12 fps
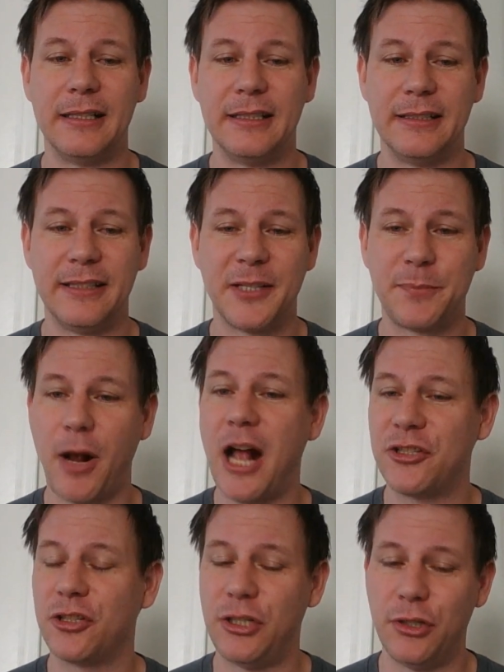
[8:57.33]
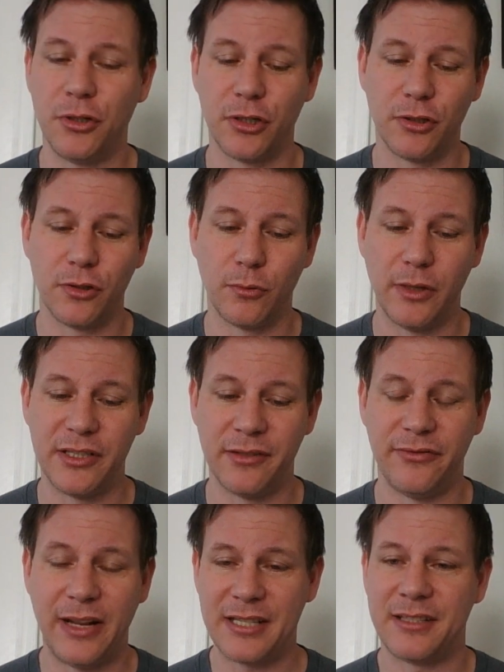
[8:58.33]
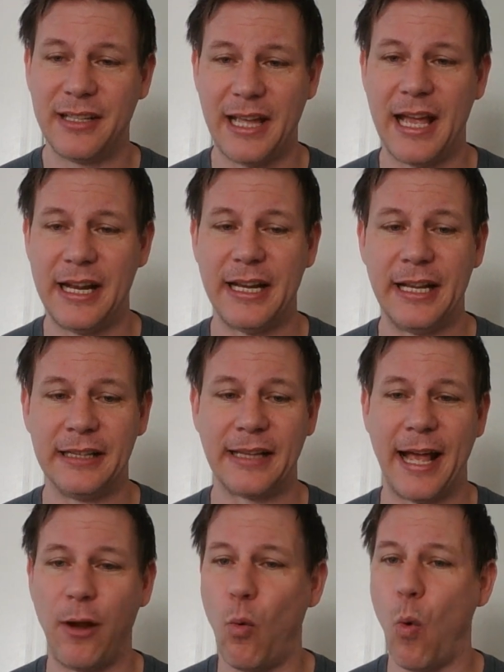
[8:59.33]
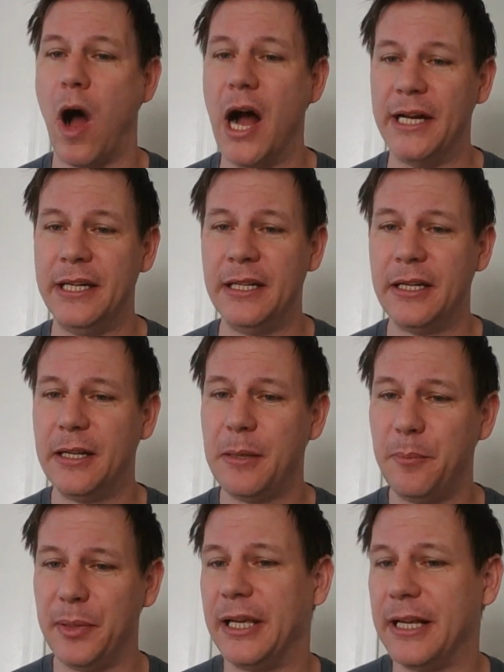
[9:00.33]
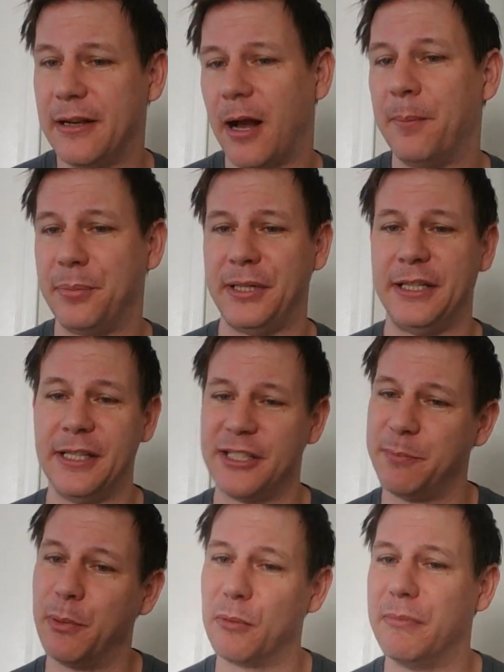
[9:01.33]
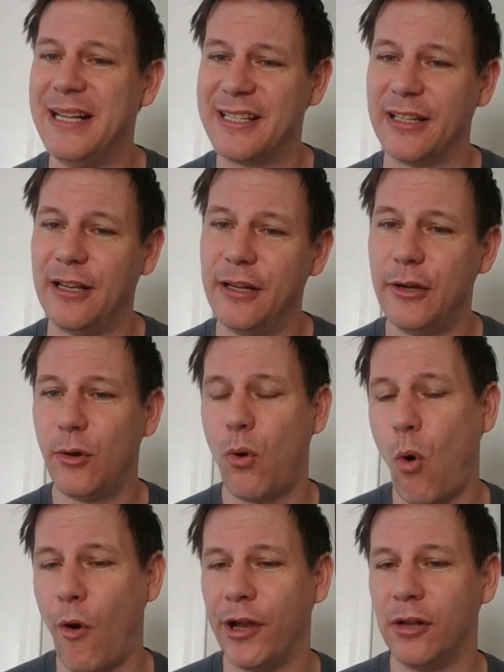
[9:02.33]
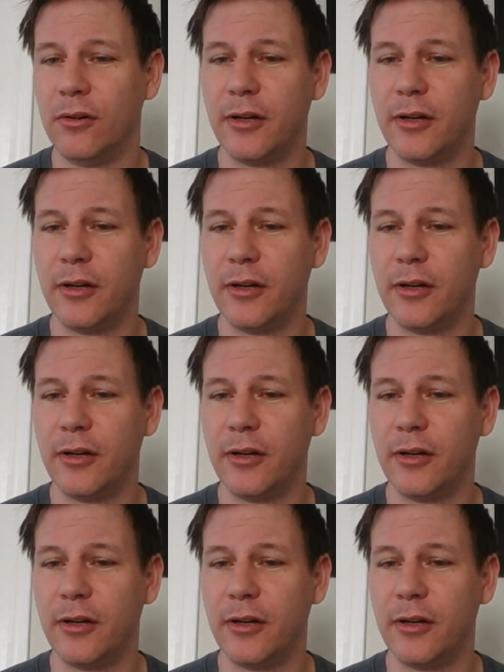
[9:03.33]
this prosecutor was investigating one big company, this Burmesa oil